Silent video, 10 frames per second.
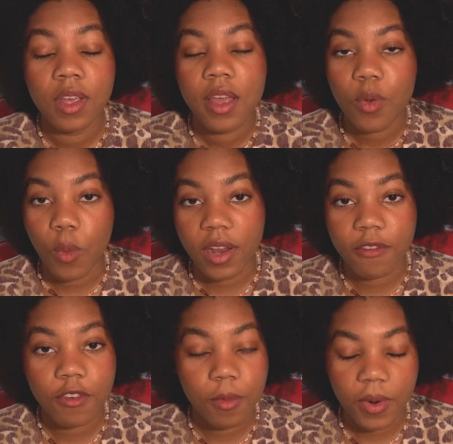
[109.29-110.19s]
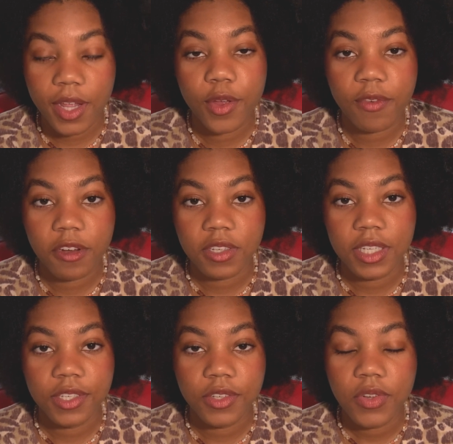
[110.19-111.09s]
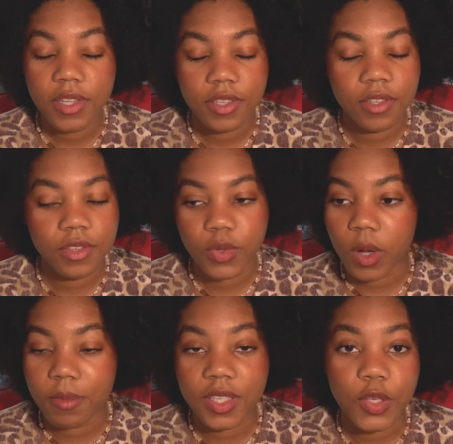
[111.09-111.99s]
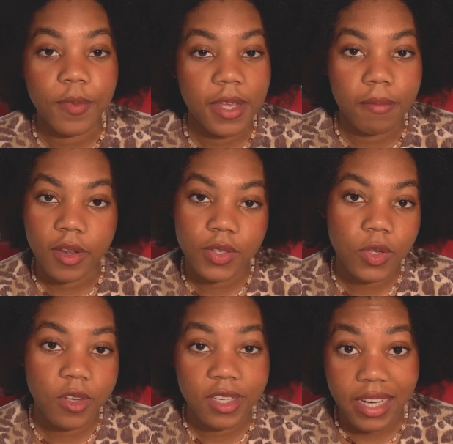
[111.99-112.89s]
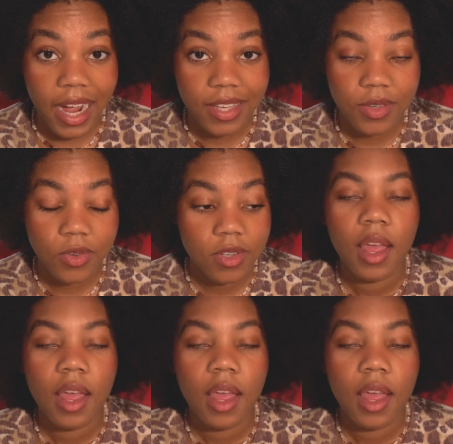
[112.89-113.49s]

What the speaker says: one for pre-university students, so I'm assuming middle schoolers and high schoolers,